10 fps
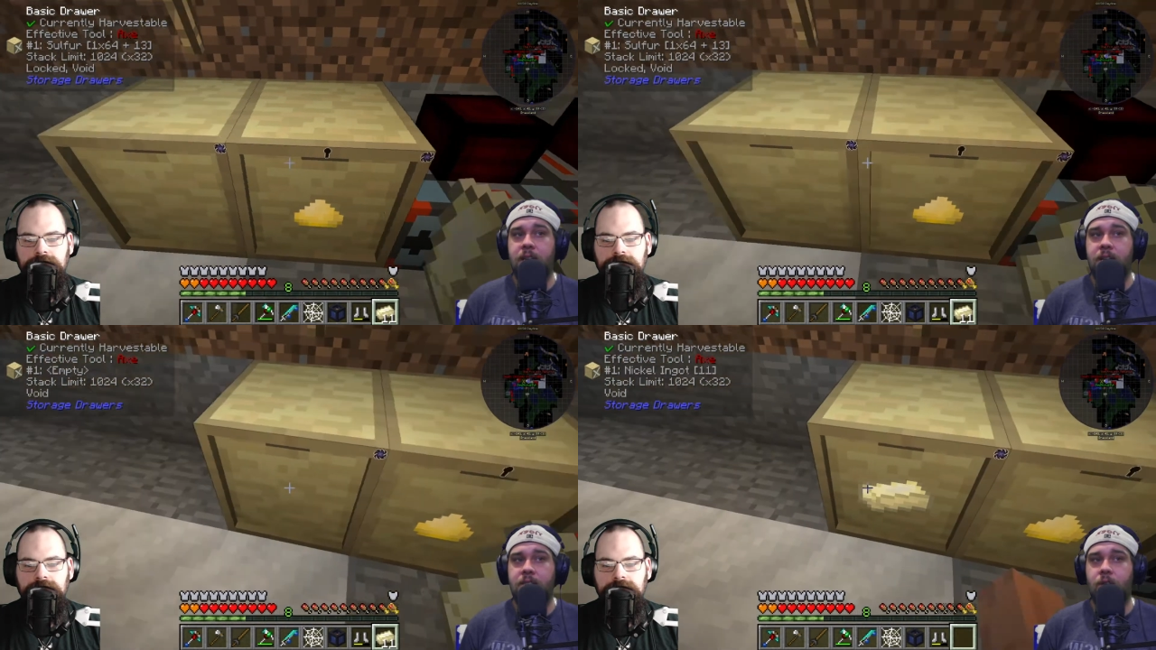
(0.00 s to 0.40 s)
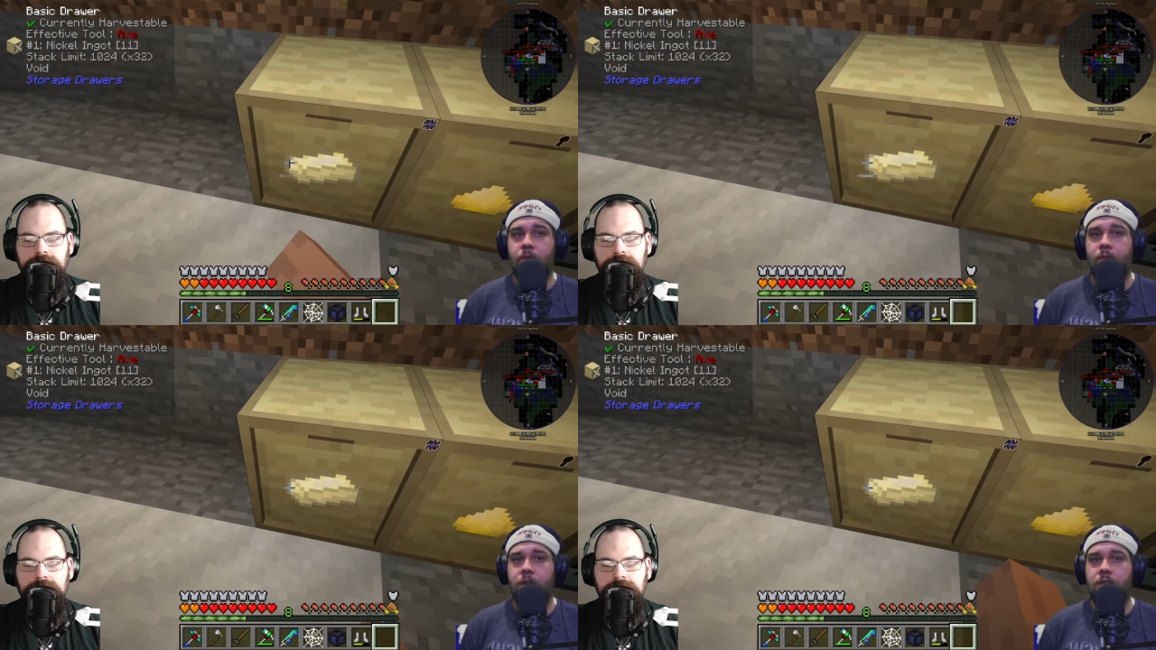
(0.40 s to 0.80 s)
Speaker 1: sulfur
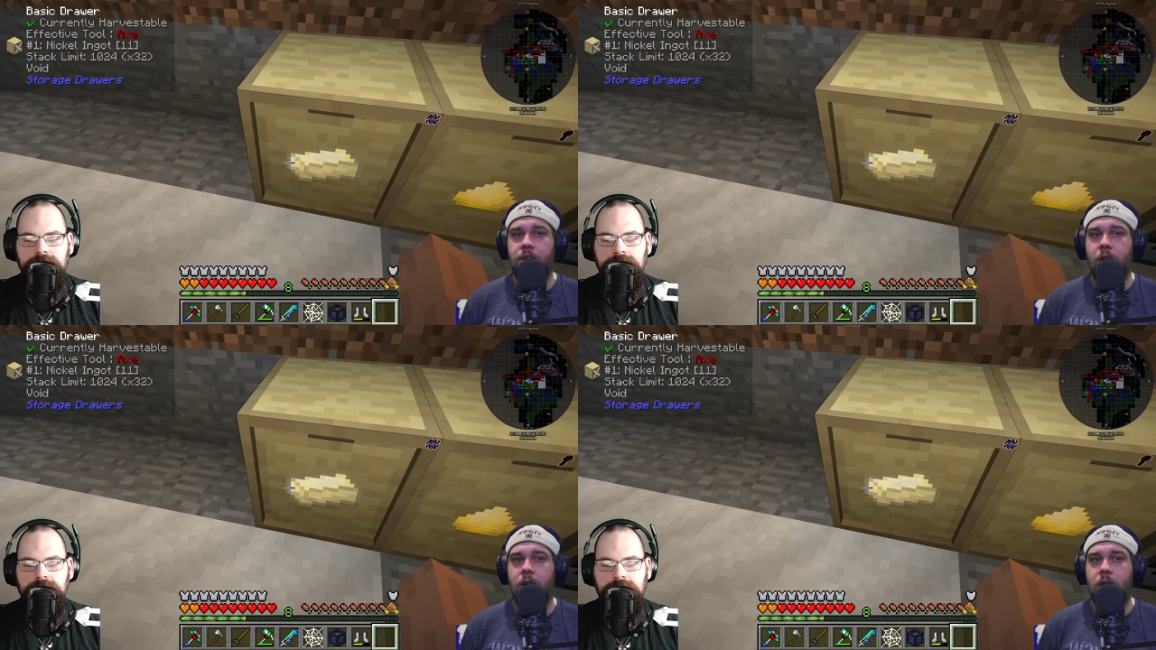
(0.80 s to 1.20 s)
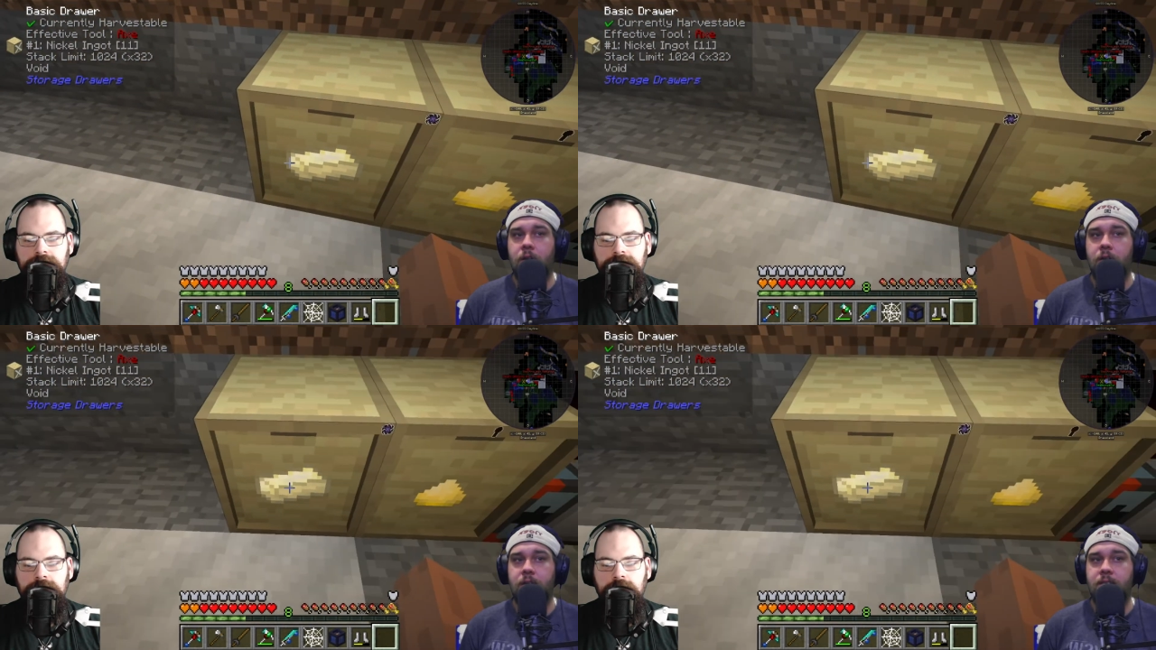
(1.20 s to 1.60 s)
and tar.
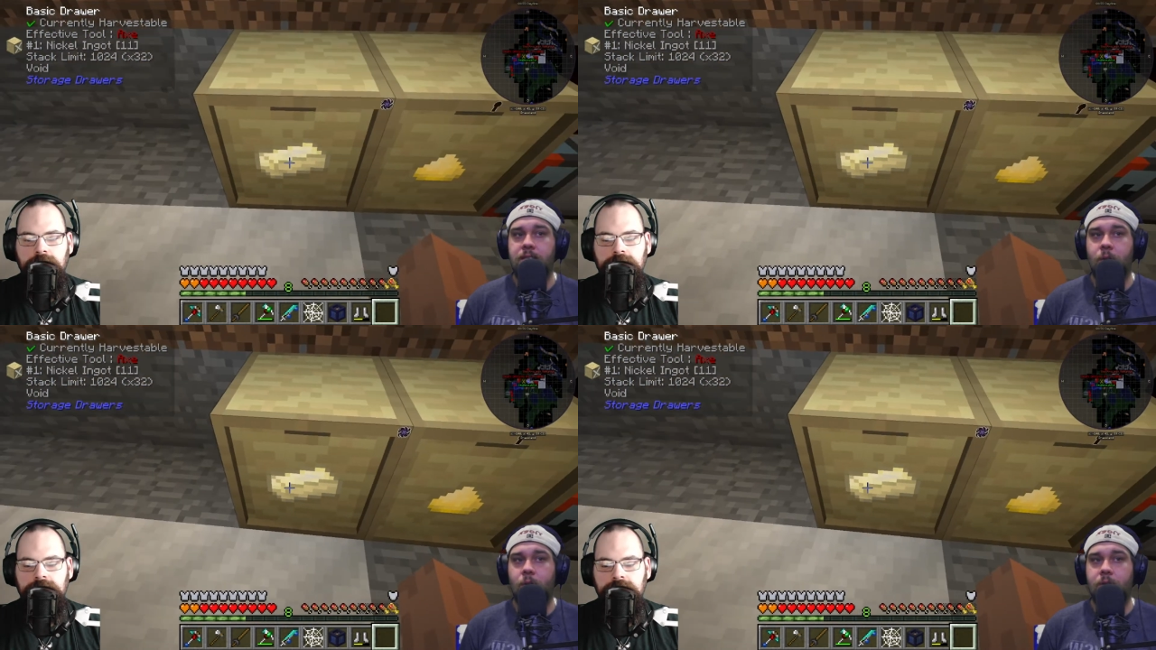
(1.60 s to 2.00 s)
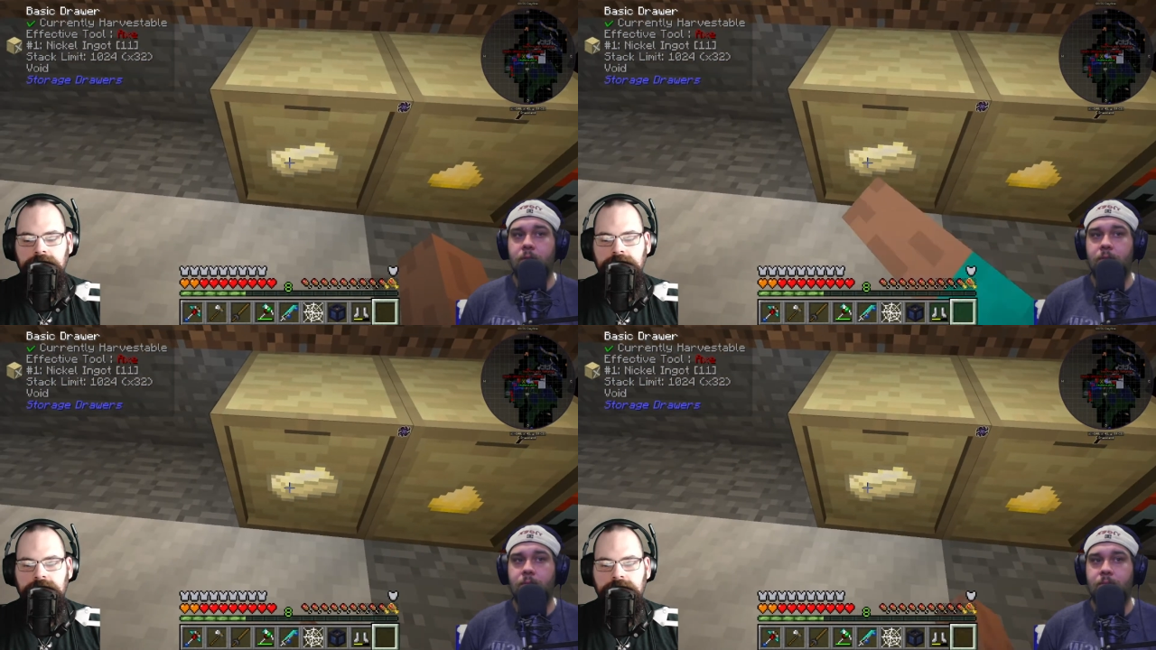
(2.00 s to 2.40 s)
This is a whole...
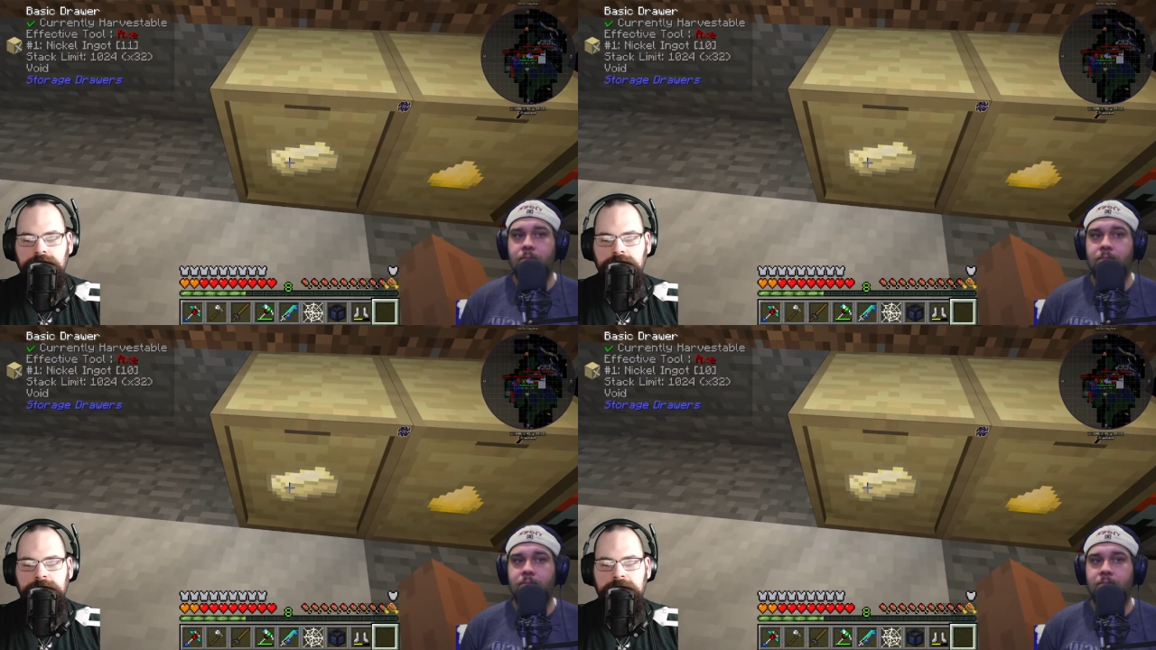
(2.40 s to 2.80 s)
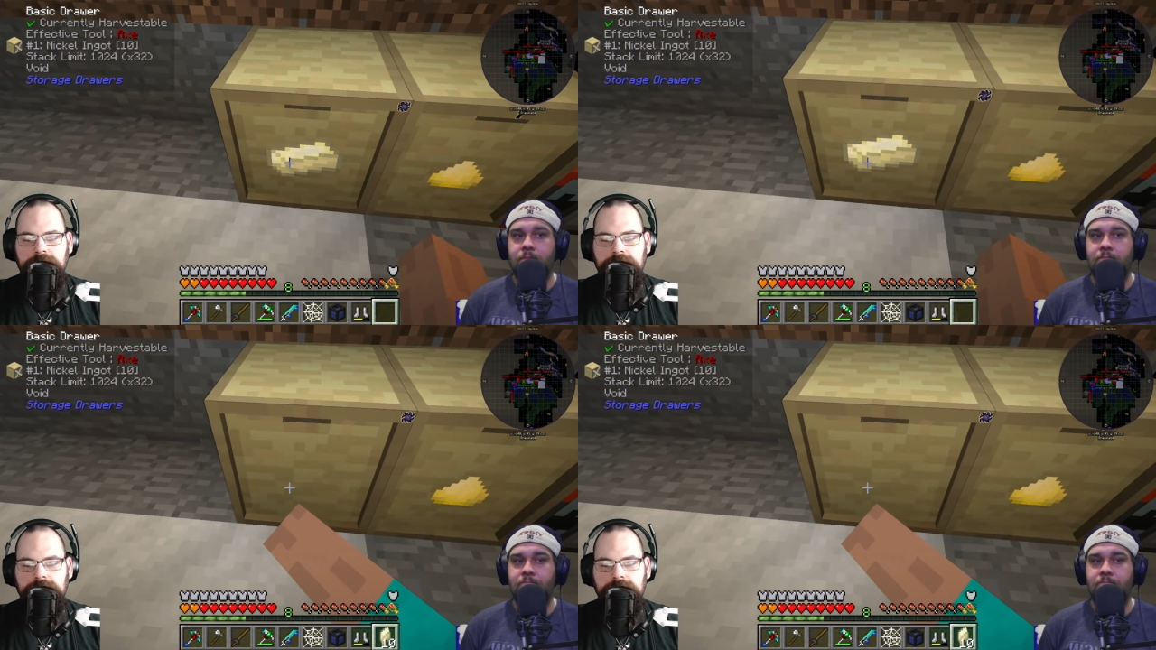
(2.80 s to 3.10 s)
No! Get back!